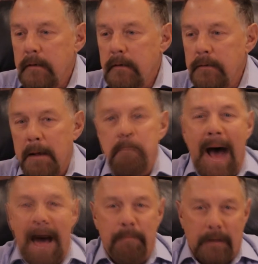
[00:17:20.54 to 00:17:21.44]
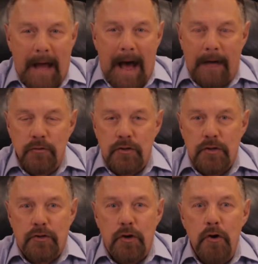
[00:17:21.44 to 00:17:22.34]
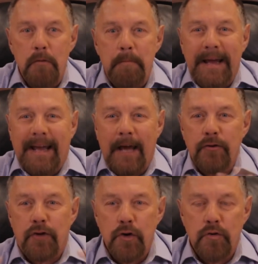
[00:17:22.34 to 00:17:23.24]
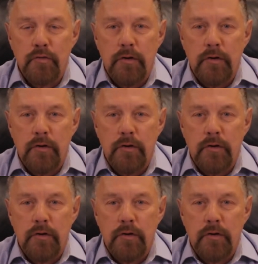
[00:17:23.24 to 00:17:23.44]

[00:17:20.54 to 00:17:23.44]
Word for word: the Babylons to begin to